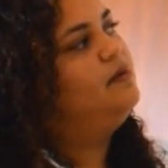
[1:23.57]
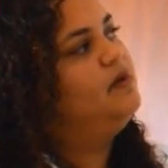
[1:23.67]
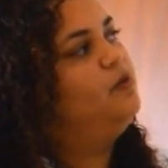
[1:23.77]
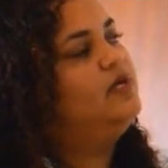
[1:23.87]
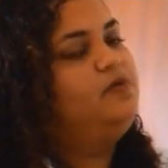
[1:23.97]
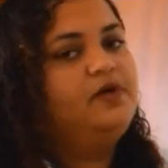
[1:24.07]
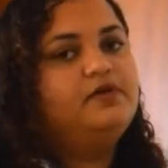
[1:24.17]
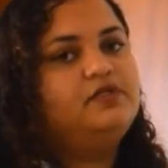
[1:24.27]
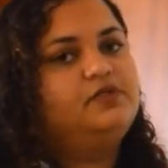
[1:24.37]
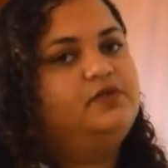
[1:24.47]
But what we're
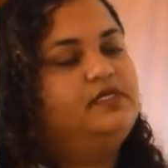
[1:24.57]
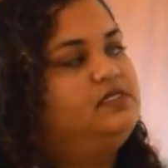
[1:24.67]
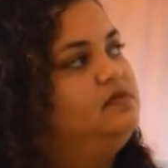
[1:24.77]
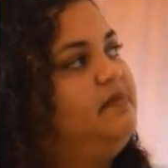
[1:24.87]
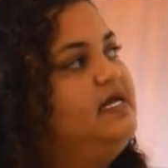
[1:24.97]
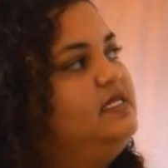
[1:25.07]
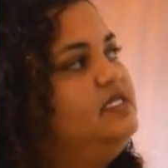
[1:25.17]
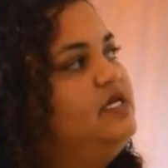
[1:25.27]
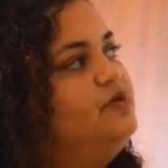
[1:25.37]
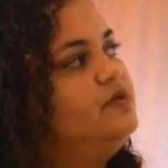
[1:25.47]
going to do is, by the
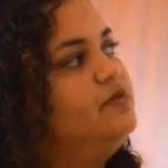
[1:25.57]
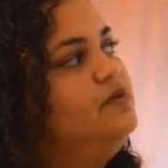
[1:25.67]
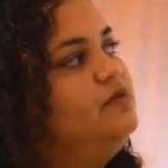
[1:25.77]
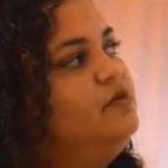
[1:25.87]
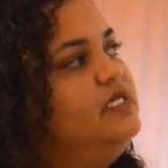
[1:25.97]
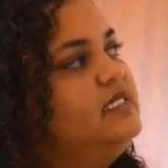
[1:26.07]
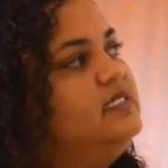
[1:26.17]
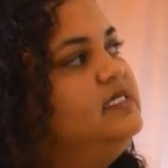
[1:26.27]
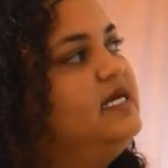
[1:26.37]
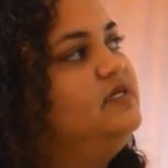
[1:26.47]
chain rule, we shall
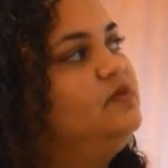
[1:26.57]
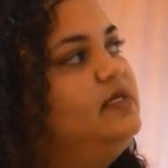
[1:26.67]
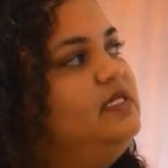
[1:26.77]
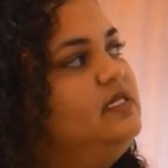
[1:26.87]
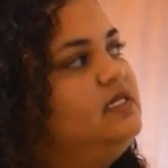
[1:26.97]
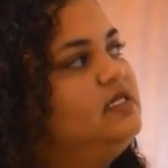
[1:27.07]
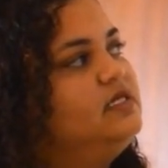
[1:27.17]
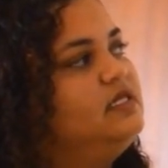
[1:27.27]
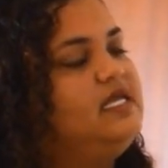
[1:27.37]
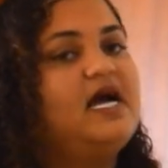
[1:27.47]
start with
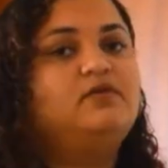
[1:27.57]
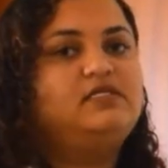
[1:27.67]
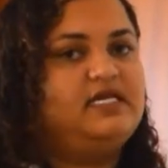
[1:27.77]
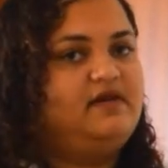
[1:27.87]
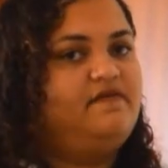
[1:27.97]
the outside